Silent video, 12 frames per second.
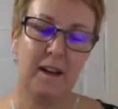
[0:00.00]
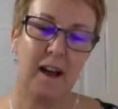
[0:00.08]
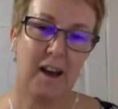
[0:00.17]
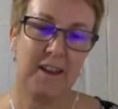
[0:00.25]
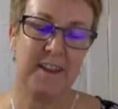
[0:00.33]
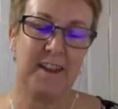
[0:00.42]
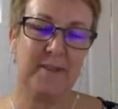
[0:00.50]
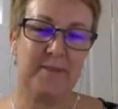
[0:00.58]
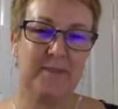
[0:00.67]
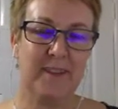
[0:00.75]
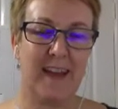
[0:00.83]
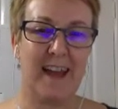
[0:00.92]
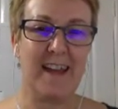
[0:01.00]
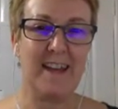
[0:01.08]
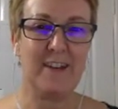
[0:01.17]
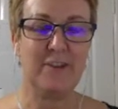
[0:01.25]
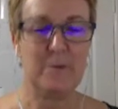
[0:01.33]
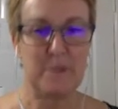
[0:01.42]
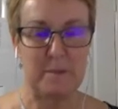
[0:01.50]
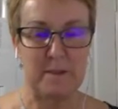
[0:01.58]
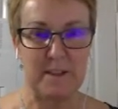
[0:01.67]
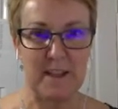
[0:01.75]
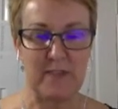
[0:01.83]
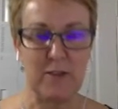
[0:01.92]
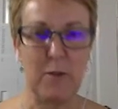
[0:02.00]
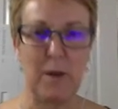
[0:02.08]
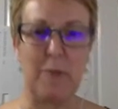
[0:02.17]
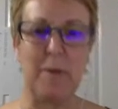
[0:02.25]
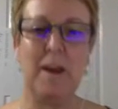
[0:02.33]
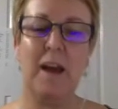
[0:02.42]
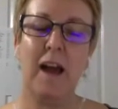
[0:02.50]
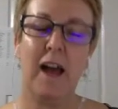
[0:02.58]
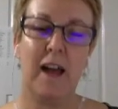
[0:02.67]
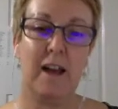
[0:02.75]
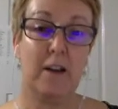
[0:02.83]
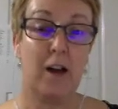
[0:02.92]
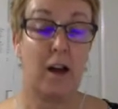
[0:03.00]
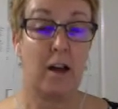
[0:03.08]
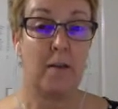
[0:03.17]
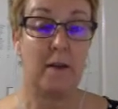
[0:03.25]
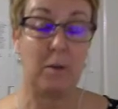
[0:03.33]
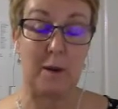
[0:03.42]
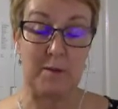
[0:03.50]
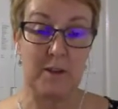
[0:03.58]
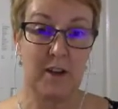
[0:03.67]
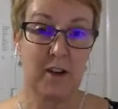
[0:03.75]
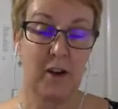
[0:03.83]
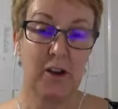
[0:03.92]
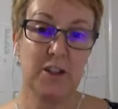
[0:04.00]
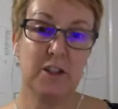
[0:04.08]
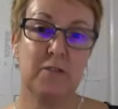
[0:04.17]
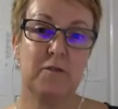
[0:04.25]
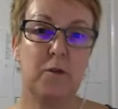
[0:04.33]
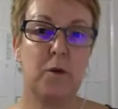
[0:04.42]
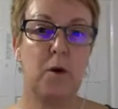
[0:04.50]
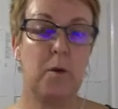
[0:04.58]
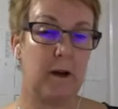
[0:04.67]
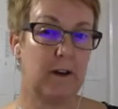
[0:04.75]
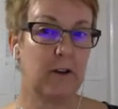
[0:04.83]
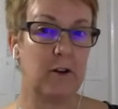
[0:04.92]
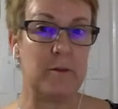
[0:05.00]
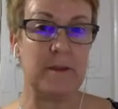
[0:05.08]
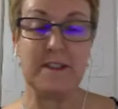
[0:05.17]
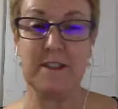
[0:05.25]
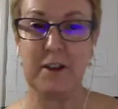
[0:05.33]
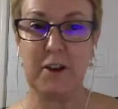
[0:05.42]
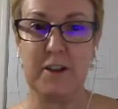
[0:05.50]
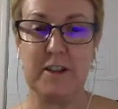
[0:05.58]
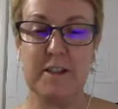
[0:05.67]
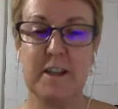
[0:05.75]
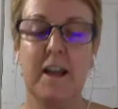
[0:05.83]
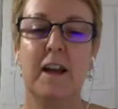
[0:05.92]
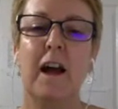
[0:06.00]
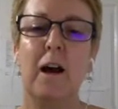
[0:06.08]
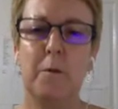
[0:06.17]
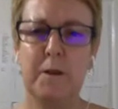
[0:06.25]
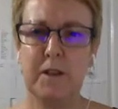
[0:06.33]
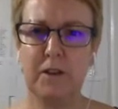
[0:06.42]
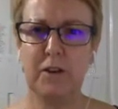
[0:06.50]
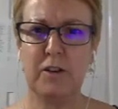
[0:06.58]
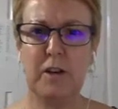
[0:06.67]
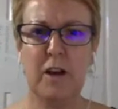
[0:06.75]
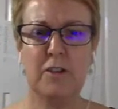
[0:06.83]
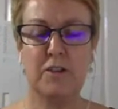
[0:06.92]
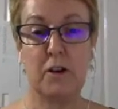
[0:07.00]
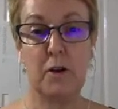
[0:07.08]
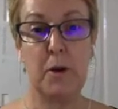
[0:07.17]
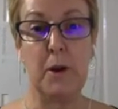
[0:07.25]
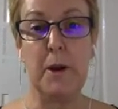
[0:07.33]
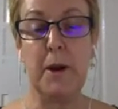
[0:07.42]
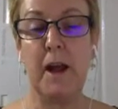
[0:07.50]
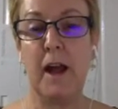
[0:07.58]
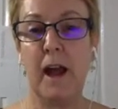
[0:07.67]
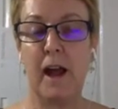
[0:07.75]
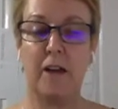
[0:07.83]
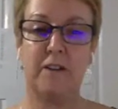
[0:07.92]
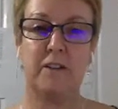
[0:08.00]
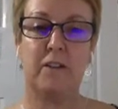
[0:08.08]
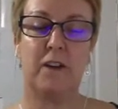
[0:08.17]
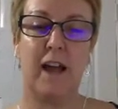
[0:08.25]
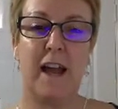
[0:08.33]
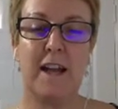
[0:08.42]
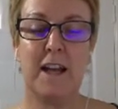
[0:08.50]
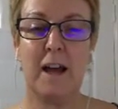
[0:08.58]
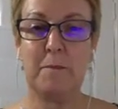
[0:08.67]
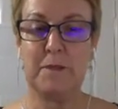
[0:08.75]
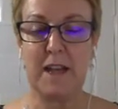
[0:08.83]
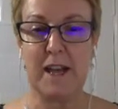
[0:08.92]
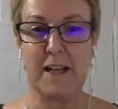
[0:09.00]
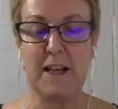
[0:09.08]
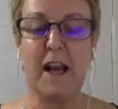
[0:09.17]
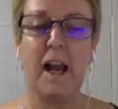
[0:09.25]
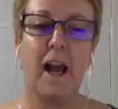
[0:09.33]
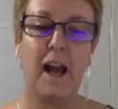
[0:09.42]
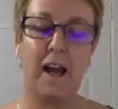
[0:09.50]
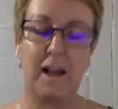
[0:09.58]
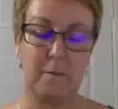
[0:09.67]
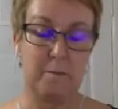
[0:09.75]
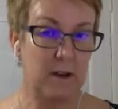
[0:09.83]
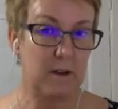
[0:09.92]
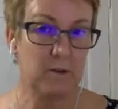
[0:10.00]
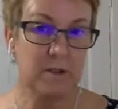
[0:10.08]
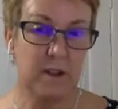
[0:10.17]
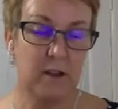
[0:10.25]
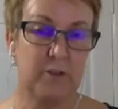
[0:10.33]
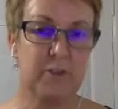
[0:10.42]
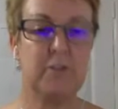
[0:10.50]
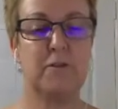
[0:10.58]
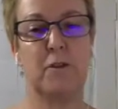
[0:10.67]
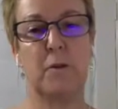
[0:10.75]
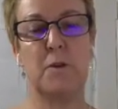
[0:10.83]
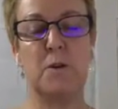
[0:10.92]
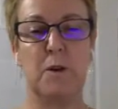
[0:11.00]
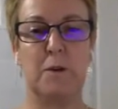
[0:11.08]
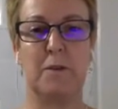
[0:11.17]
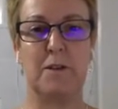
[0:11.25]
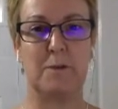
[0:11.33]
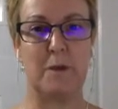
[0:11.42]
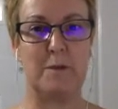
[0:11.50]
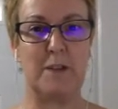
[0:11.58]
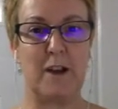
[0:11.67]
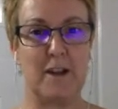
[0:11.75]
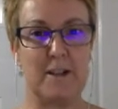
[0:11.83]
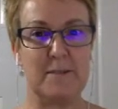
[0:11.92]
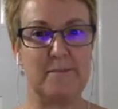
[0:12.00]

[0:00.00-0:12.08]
Hi there, Gay here from Simply Savvy Web, and I'm a website coach for micro business owners, helping you to learn how to create, update, and get better results from your WordPress website.